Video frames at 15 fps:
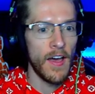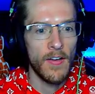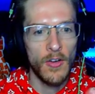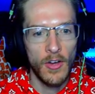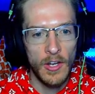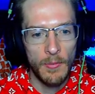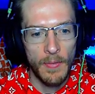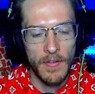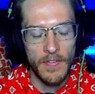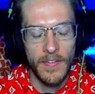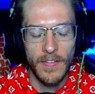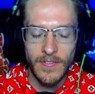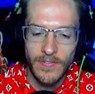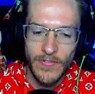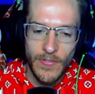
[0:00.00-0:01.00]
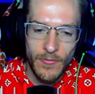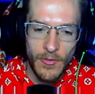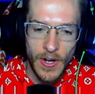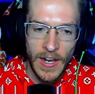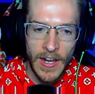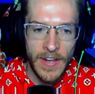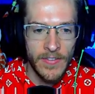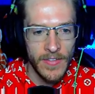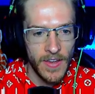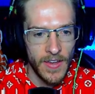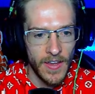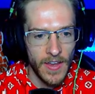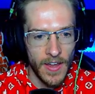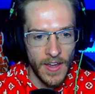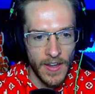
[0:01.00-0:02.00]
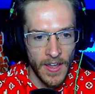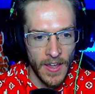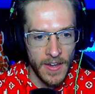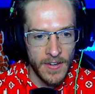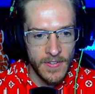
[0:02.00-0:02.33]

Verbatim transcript: got a little bit. Really? Okay.